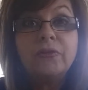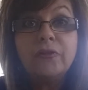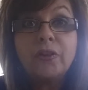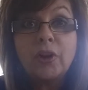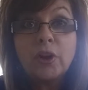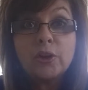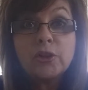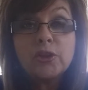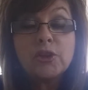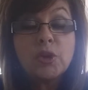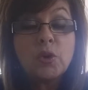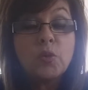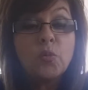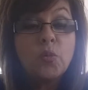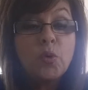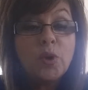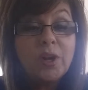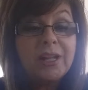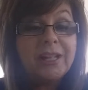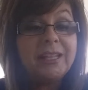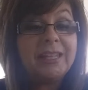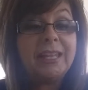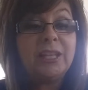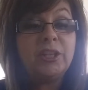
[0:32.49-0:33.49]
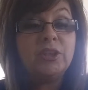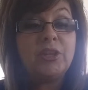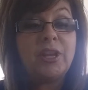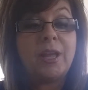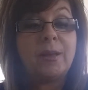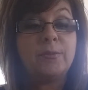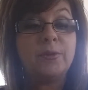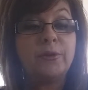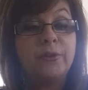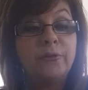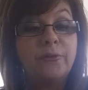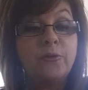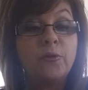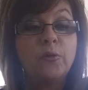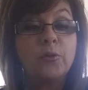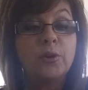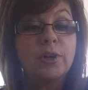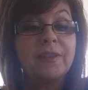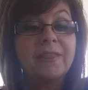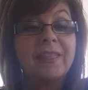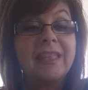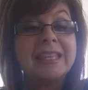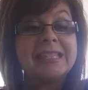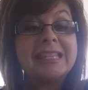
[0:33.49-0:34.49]
verse 1 in chapter
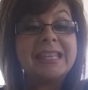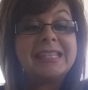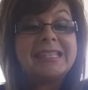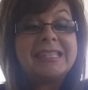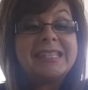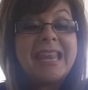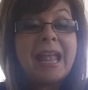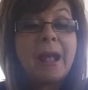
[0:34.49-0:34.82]
4 that says,